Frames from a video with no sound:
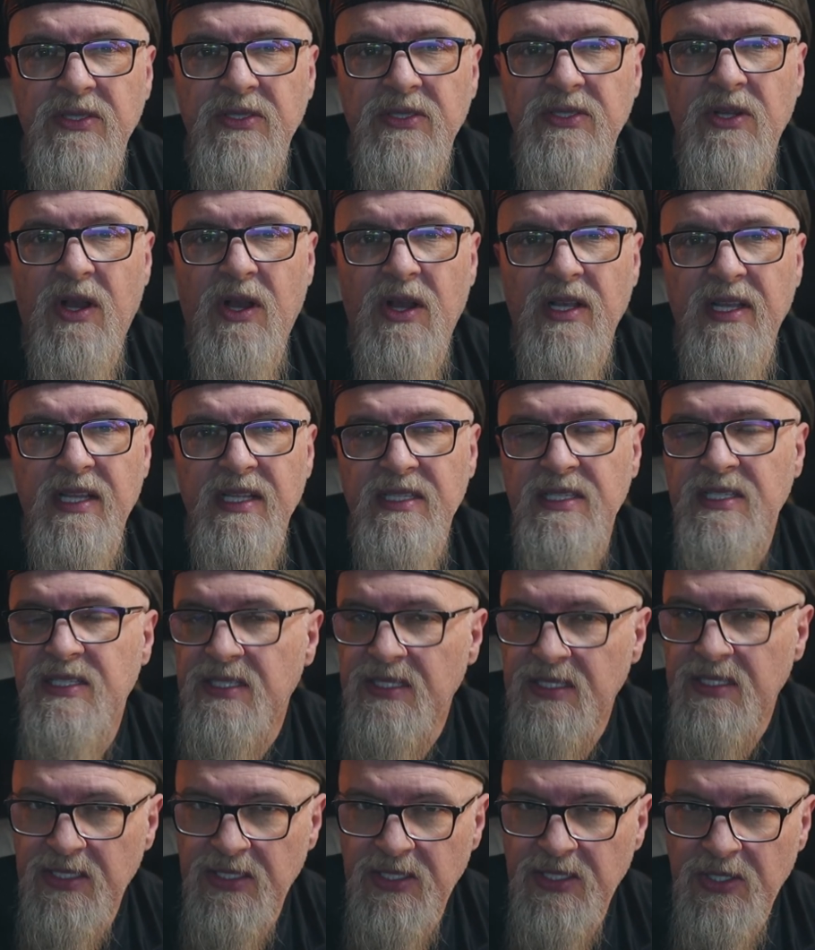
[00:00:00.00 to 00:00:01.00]
Dawkins,
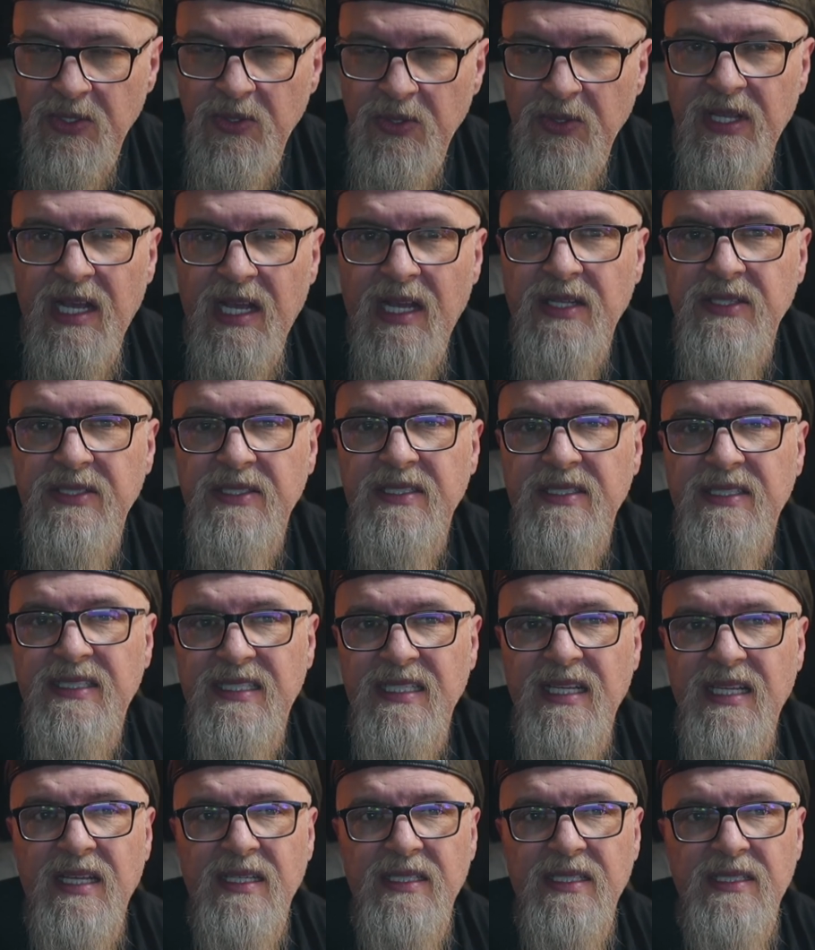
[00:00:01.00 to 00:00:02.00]

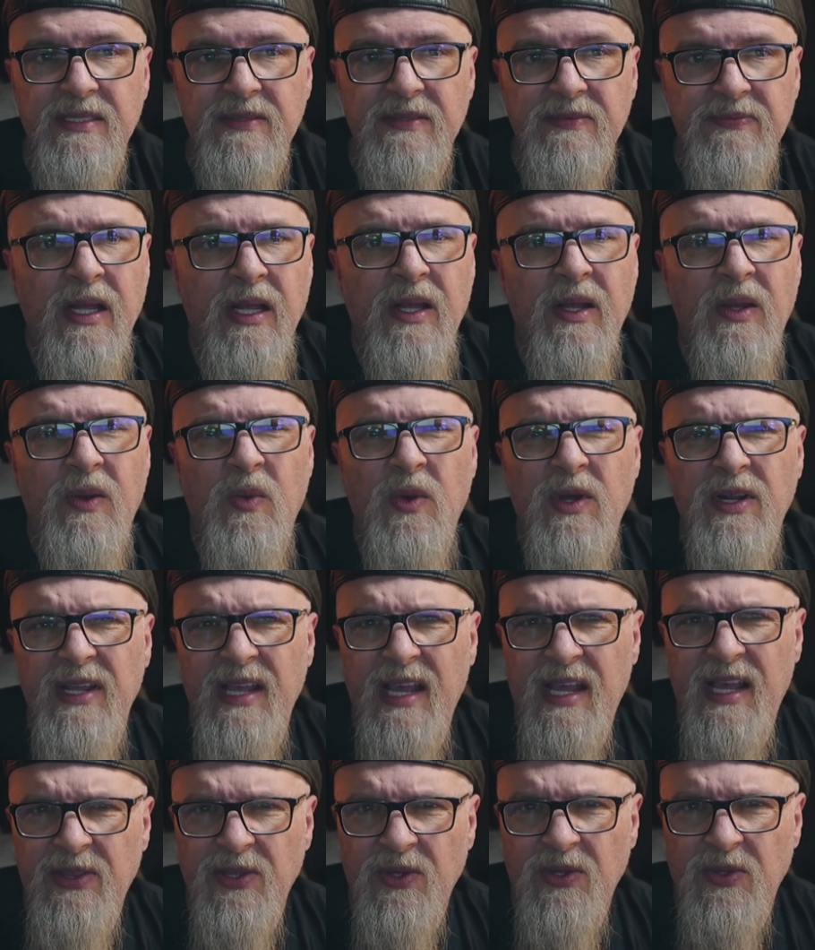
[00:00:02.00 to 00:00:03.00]
2006. What
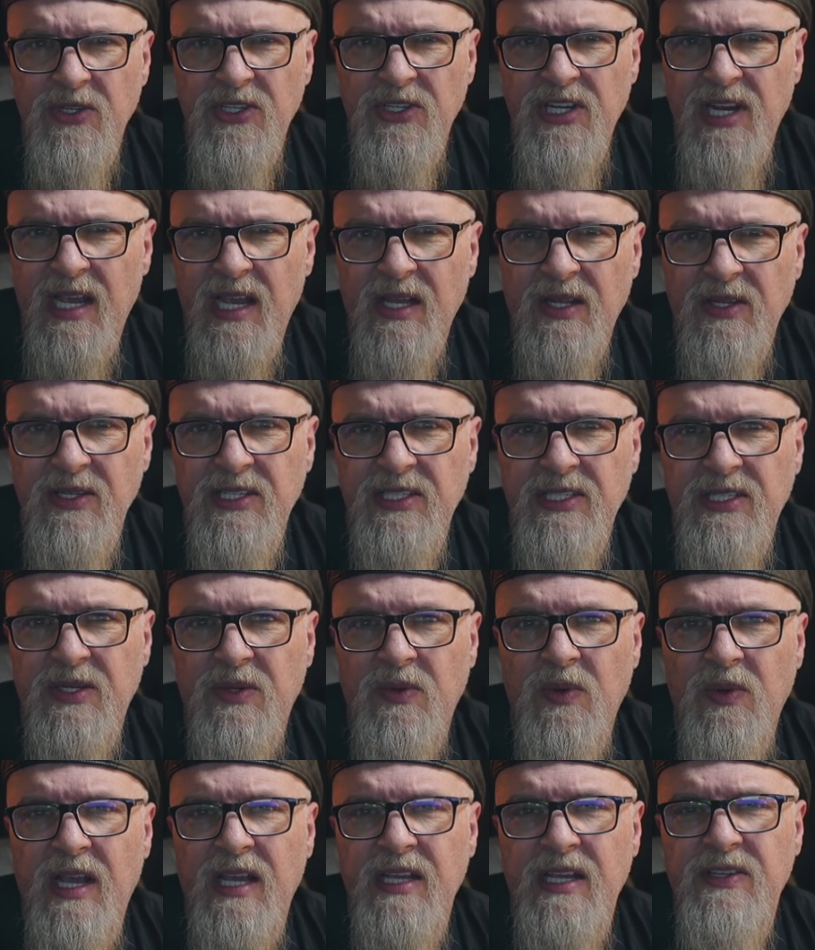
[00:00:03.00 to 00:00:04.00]
ethical challenges
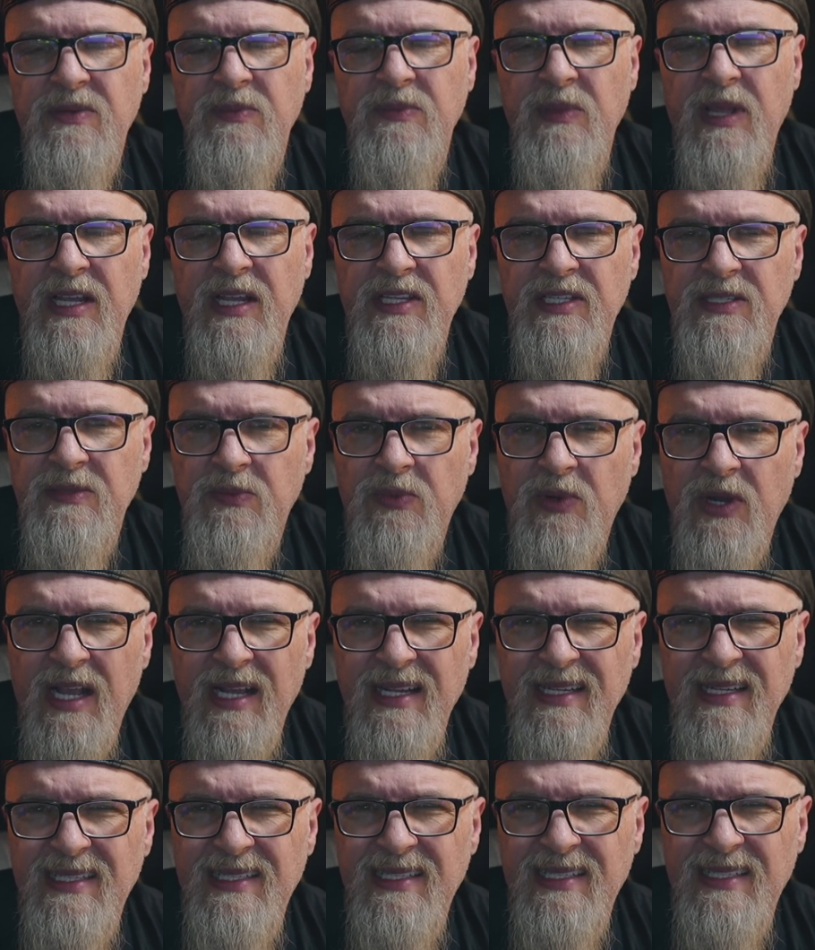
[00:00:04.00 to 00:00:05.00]
arise from ancient
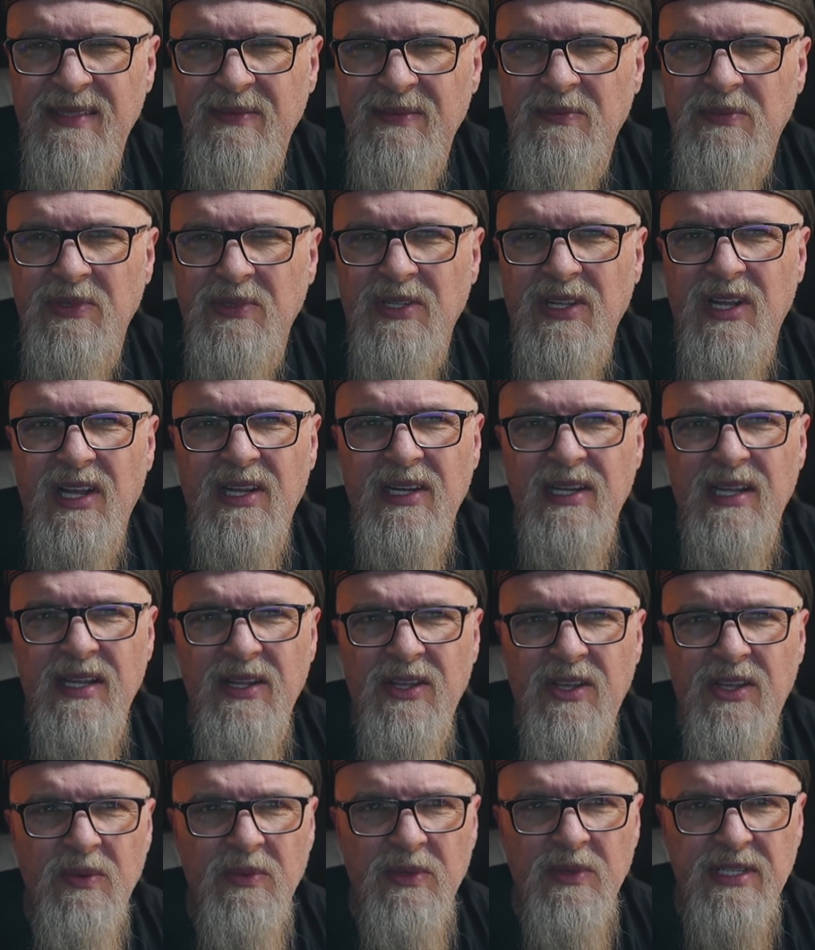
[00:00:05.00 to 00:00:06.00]
practices of blood and
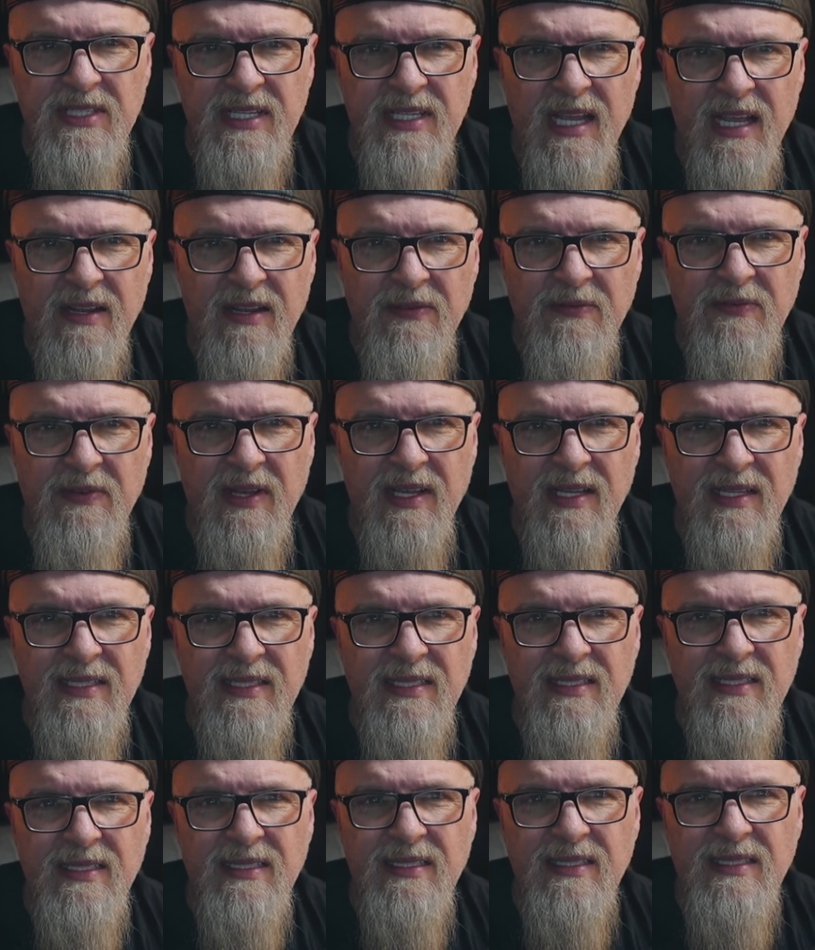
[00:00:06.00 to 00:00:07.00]
human sacrifice?